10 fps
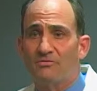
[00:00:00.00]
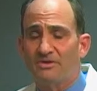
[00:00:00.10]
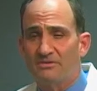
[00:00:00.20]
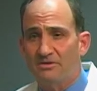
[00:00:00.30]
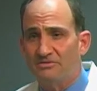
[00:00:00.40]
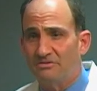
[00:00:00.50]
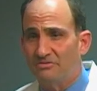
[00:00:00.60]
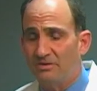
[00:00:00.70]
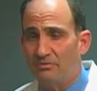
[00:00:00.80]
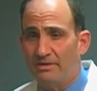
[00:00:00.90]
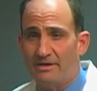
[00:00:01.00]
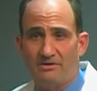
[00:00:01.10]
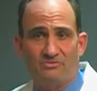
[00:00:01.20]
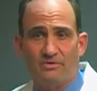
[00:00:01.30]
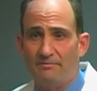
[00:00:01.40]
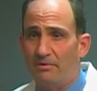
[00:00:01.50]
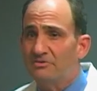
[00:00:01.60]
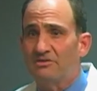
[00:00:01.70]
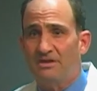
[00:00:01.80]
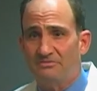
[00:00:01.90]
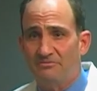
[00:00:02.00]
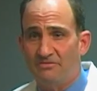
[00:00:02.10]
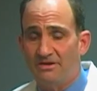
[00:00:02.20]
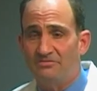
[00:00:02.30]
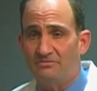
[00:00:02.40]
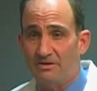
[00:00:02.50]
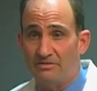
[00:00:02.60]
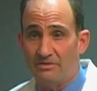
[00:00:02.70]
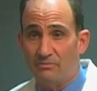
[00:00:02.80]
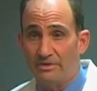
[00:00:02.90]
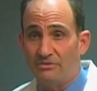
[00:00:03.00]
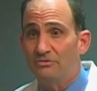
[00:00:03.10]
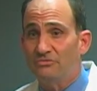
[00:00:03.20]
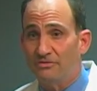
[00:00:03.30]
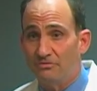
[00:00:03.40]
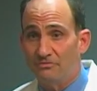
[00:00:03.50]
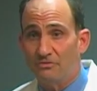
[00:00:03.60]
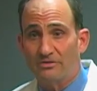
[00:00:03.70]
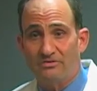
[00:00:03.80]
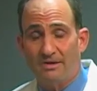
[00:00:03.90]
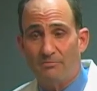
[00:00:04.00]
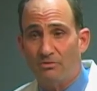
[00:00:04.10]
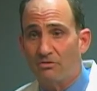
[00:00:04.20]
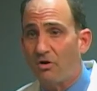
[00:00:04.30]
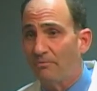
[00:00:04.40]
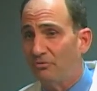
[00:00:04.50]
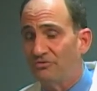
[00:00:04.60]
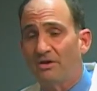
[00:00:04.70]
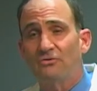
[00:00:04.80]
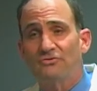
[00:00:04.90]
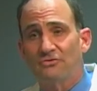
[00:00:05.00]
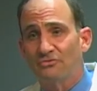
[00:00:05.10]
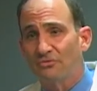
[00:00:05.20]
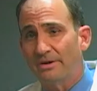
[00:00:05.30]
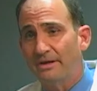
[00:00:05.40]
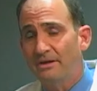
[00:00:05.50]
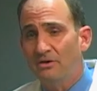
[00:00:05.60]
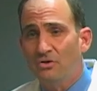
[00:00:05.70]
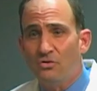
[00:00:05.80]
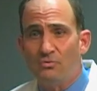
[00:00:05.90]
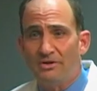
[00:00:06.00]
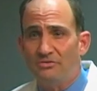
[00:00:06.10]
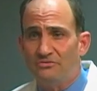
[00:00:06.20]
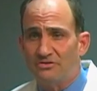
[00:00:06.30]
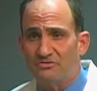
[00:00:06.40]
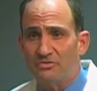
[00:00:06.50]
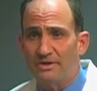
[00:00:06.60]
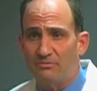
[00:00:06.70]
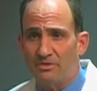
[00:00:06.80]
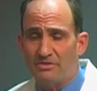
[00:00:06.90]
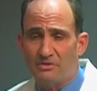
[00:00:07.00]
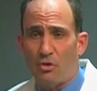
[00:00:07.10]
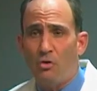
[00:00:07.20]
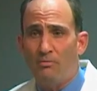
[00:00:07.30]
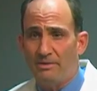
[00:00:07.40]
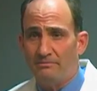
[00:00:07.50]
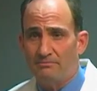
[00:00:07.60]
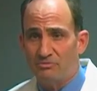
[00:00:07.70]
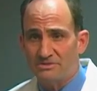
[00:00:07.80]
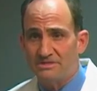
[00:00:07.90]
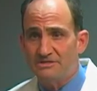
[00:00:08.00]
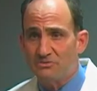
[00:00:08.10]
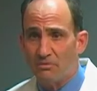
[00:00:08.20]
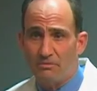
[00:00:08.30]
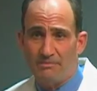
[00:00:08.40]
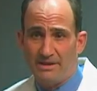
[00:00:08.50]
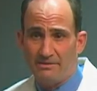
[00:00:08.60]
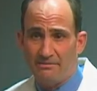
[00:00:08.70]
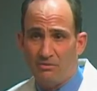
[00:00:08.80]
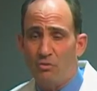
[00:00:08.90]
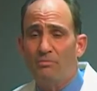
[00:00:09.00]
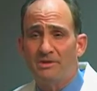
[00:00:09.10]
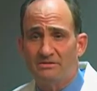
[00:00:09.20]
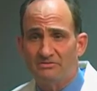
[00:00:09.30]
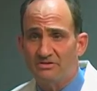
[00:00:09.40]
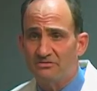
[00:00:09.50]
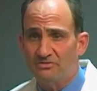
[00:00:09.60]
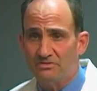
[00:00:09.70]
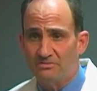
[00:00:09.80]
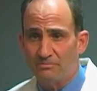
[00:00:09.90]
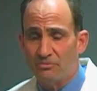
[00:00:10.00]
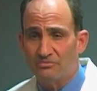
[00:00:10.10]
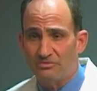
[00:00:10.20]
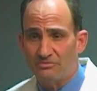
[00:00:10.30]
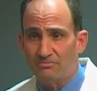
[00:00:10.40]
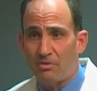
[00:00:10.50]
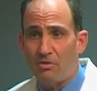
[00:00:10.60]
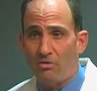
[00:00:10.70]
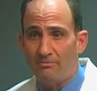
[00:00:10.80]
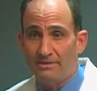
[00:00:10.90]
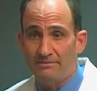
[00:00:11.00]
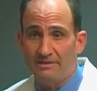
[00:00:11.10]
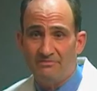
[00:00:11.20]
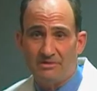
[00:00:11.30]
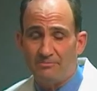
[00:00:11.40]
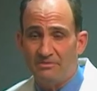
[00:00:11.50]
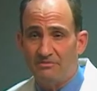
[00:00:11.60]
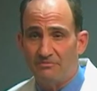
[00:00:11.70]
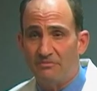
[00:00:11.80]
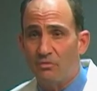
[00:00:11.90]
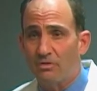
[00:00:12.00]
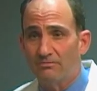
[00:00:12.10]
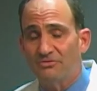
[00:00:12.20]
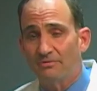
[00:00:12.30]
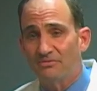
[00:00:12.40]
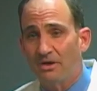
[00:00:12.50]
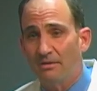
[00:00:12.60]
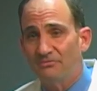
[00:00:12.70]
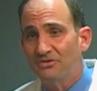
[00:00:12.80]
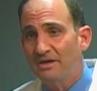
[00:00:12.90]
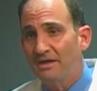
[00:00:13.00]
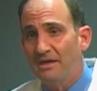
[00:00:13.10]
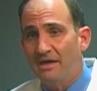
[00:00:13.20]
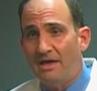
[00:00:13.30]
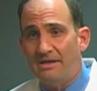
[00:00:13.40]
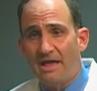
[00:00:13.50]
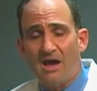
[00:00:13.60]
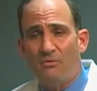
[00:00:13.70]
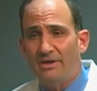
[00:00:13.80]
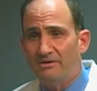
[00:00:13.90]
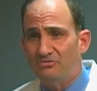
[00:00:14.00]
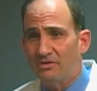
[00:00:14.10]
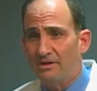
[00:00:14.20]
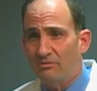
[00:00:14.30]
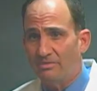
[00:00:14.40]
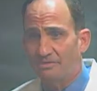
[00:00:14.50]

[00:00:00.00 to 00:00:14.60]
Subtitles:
of conditions that we now treat much less invasively than we used to. For example, carpal tunnel surgery, we used to treat with an open procedure. We made an open incision in the person's palm and even up into the forearm sometimes. And now we can treat it with